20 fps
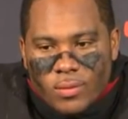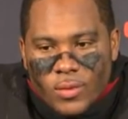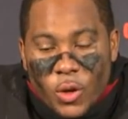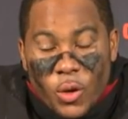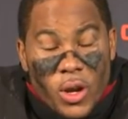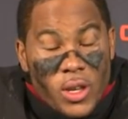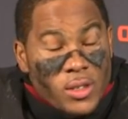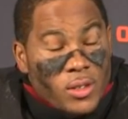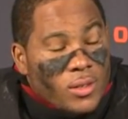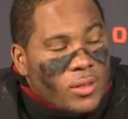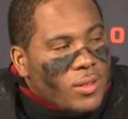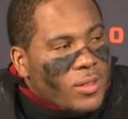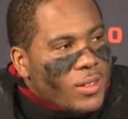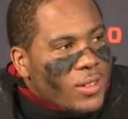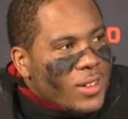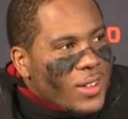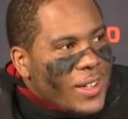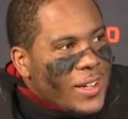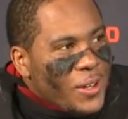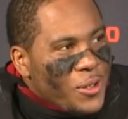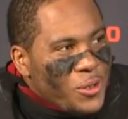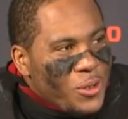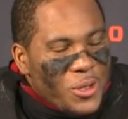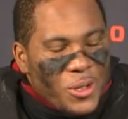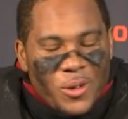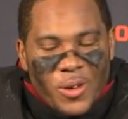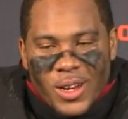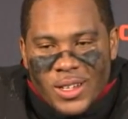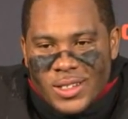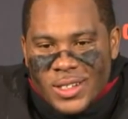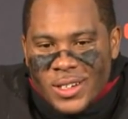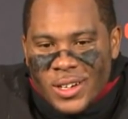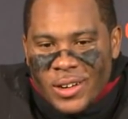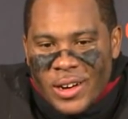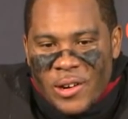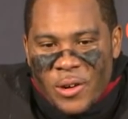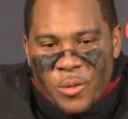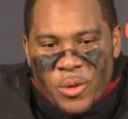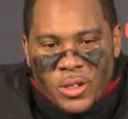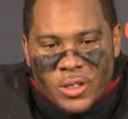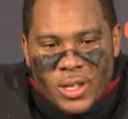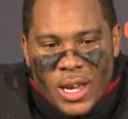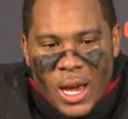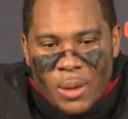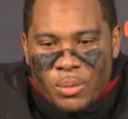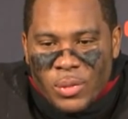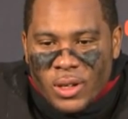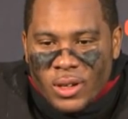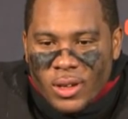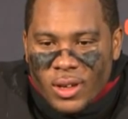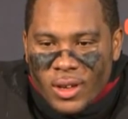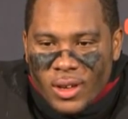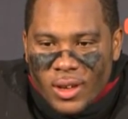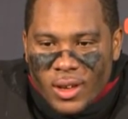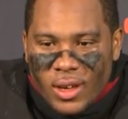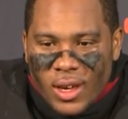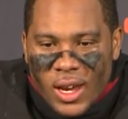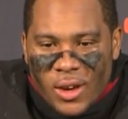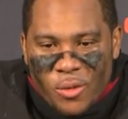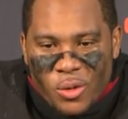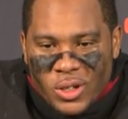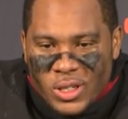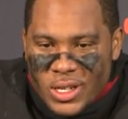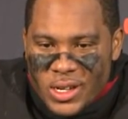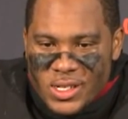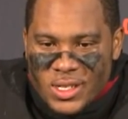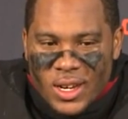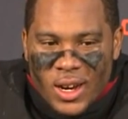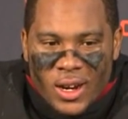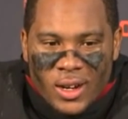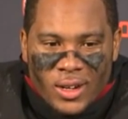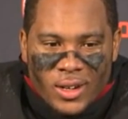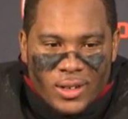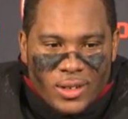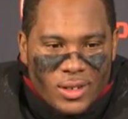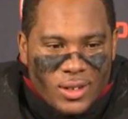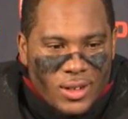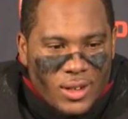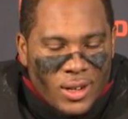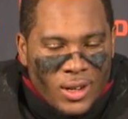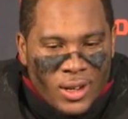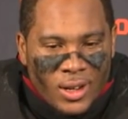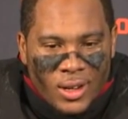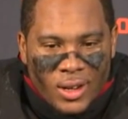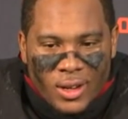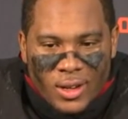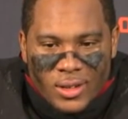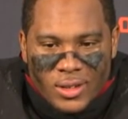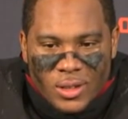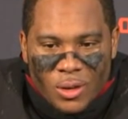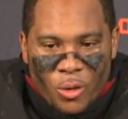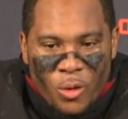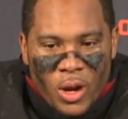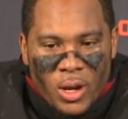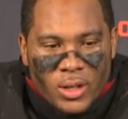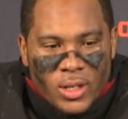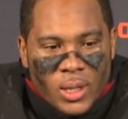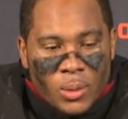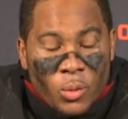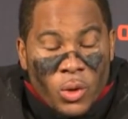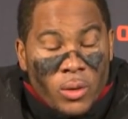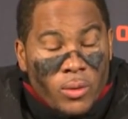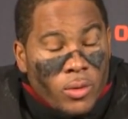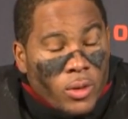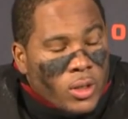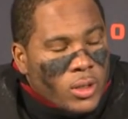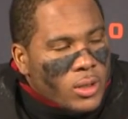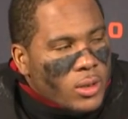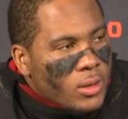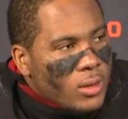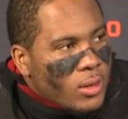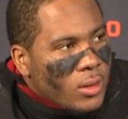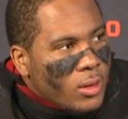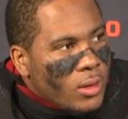Crazy. Mm-hmm. It was really crazy. You know, everyone's happy. Everyone's excited. It's a great team win for us.